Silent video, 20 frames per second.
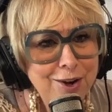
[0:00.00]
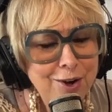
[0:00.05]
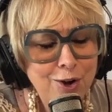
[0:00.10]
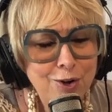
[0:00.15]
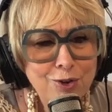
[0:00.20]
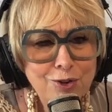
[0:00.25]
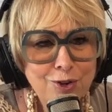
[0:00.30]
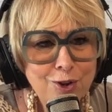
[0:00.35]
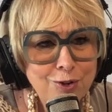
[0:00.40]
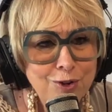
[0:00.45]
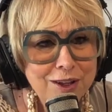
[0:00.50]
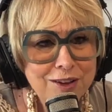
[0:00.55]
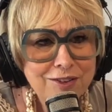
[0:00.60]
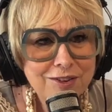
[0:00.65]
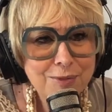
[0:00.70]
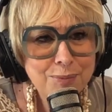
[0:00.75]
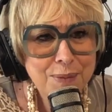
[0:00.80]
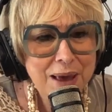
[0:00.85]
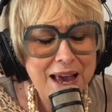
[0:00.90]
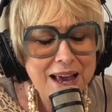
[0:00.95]
so
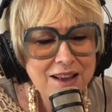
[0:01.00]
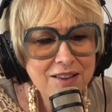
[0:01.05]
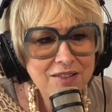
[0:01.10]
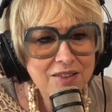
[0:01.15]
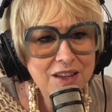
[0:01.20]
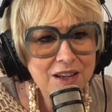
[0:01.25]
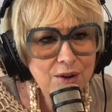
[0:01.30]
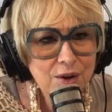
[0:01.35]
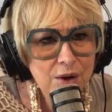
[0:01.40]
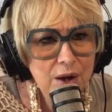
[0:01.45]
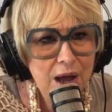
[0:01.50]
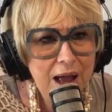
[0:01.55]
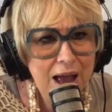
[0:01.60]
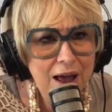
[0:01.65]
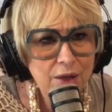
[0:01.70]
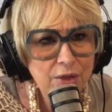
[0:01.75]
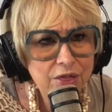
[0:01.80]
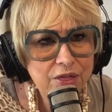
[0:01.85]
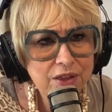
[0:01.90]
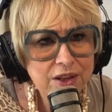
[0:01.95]
it's amazing
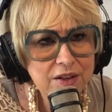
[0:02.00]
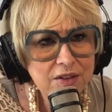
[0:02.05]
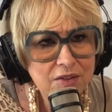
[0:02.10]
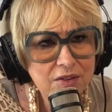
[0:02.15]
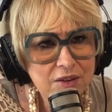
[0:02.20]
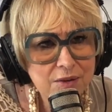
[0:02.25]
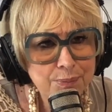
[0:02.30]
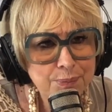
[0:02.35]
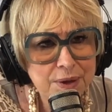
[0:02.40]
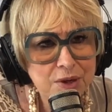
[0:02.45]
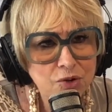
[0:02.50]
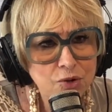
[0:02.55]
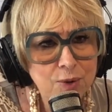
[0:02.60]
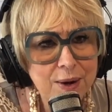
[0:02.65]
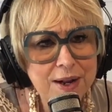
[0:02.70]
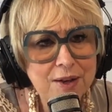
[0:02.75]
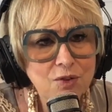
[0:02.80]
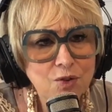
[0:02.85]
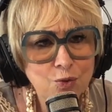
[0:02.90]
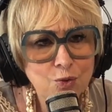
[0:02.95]
how things can be
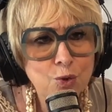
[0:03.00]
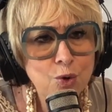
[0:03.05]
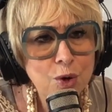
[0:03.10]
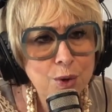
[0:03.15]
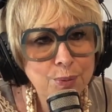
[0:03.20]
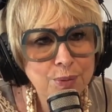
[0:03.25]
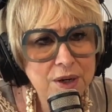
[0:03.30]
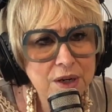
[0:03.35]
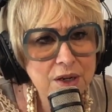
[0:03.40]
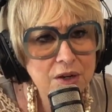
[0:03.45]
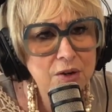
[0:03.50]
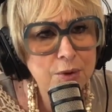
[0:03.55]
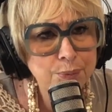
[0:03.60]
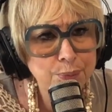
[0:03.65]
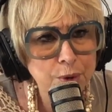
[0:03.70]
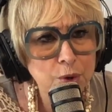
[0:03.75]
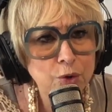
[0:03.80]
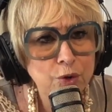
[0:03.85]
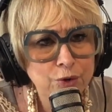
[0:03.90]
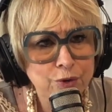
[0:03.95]
transformed into
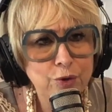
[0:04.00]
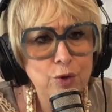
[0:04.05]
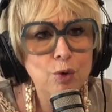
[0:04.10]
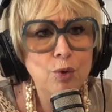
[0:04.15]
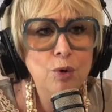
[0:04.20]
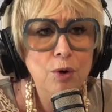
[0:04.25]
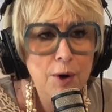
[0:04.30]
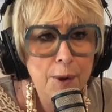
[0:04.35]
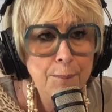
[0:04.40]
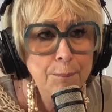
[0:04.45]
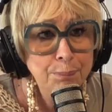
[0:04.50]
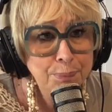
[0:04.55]
beautiful